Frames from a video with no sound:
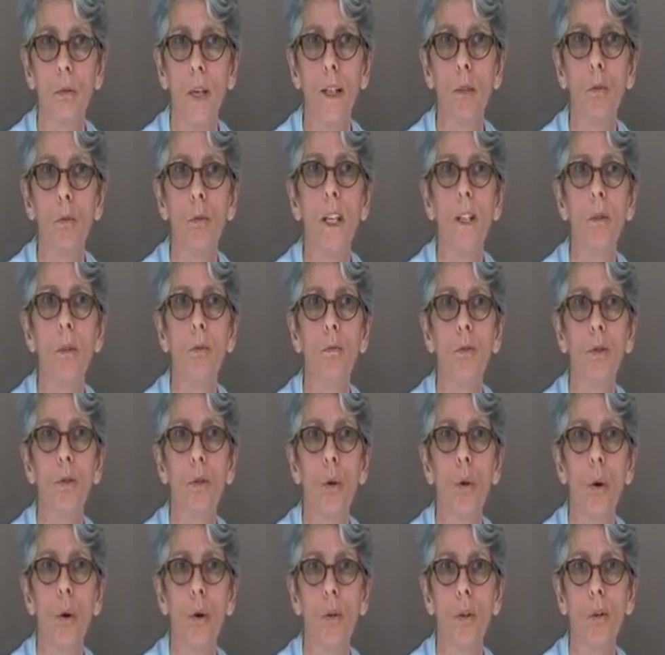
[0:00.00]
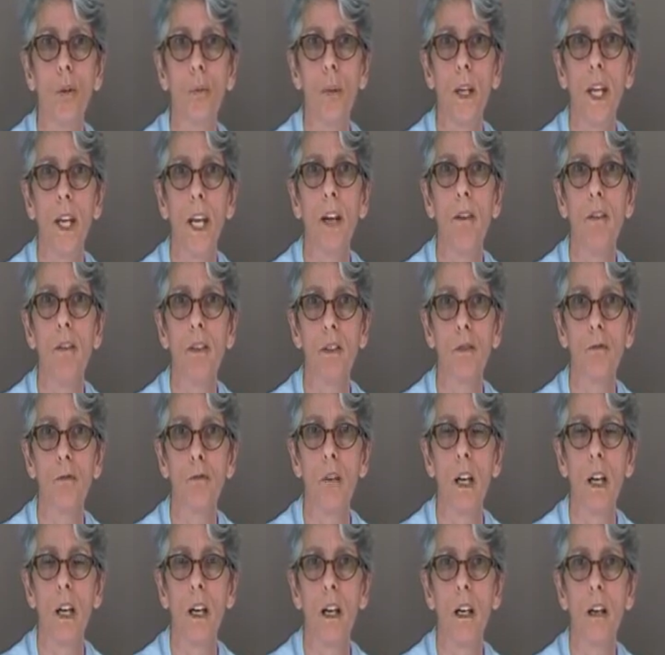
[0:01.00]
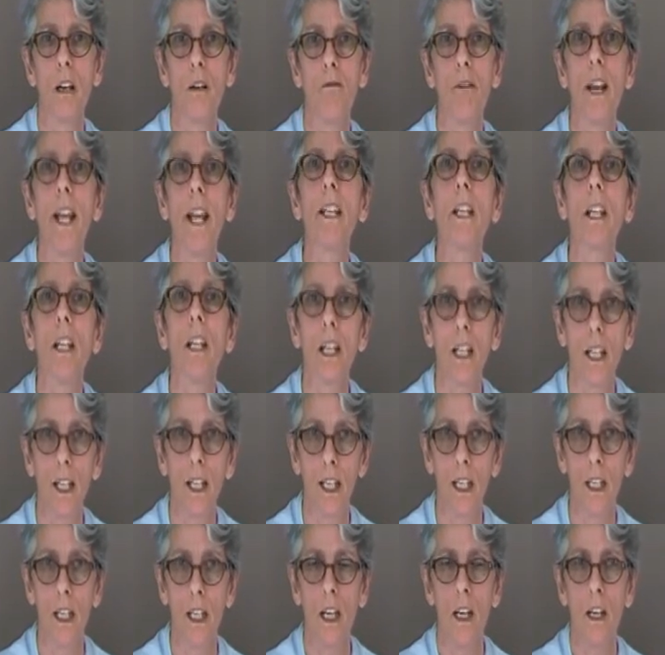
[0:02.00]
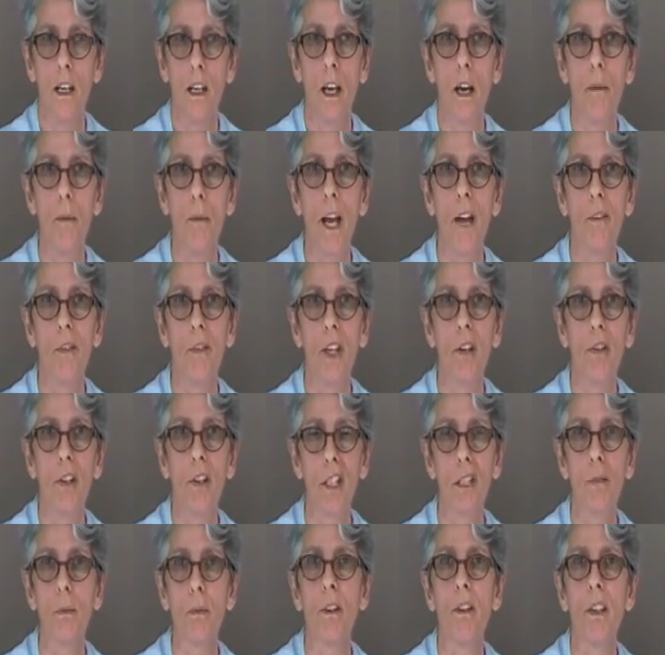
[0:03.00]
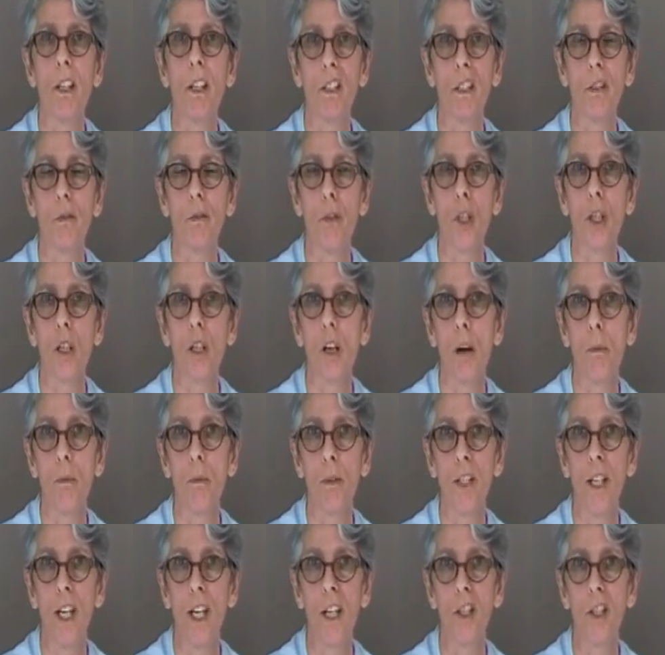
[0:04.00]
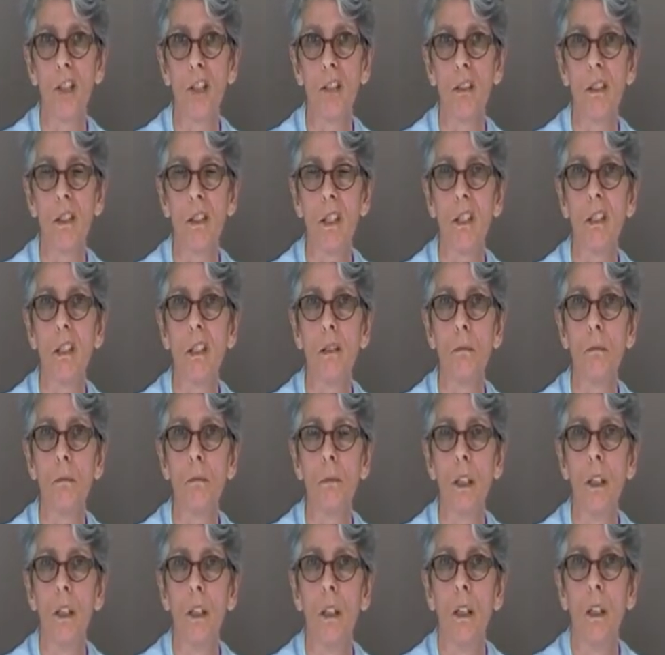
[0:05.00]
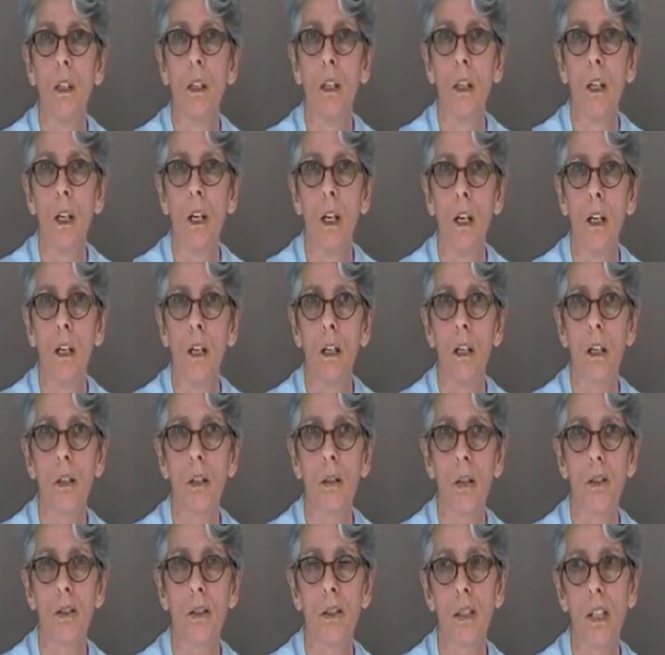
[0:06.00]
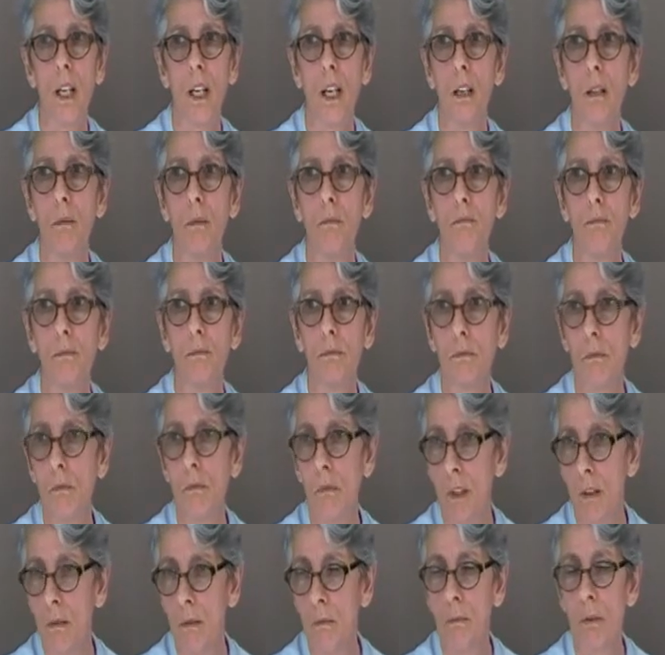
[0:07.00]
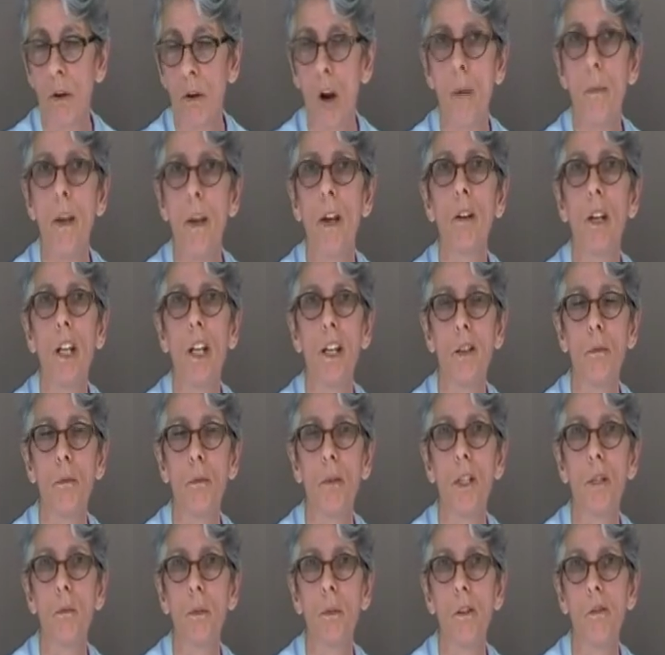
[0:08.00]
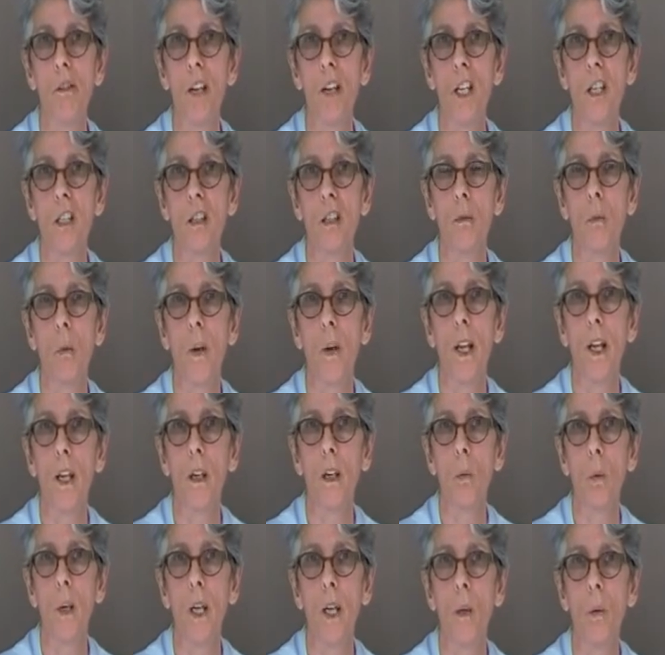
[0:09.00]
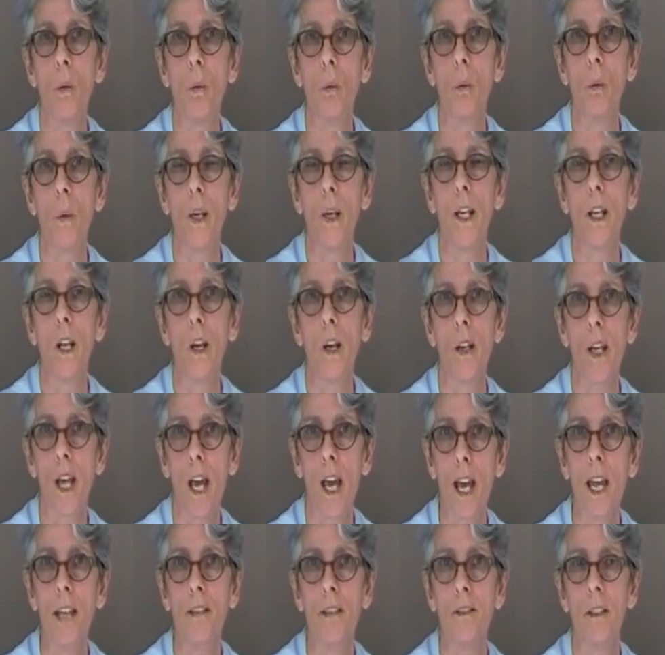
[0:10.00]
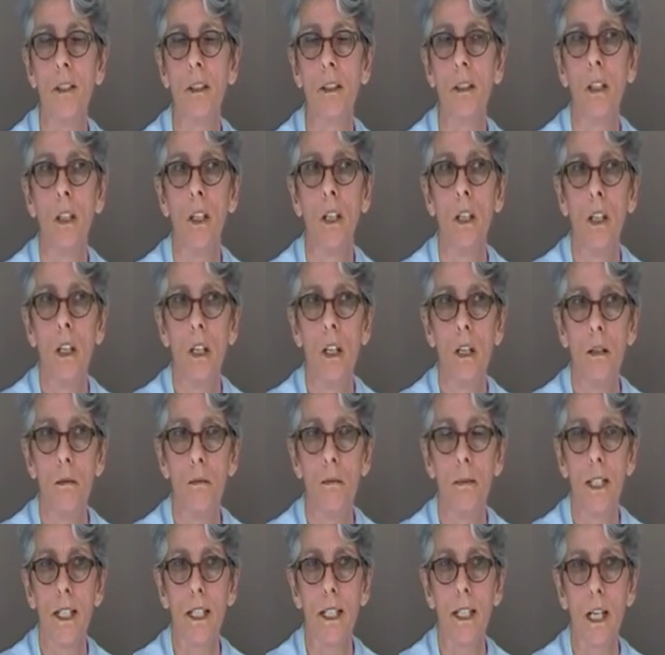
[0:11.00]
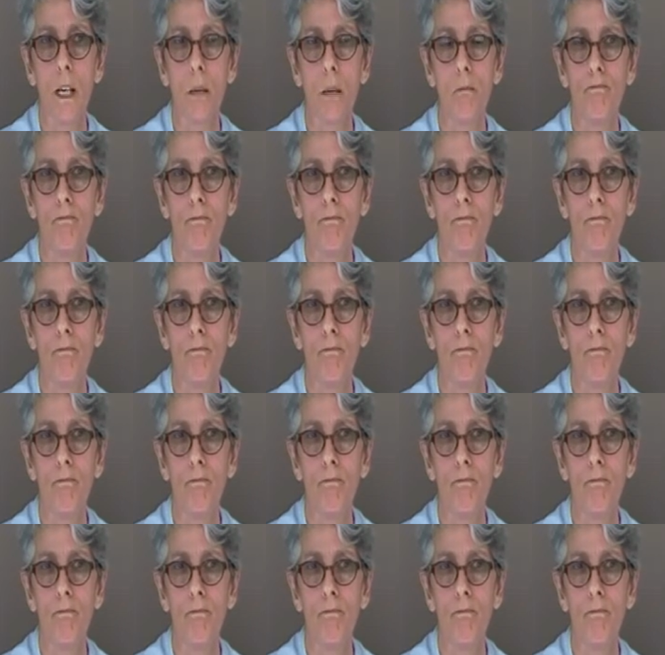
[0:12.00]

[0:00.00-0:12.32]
we talk with parents regularly about their experience of the child protection system across primarily the Brisbane region where we're located. But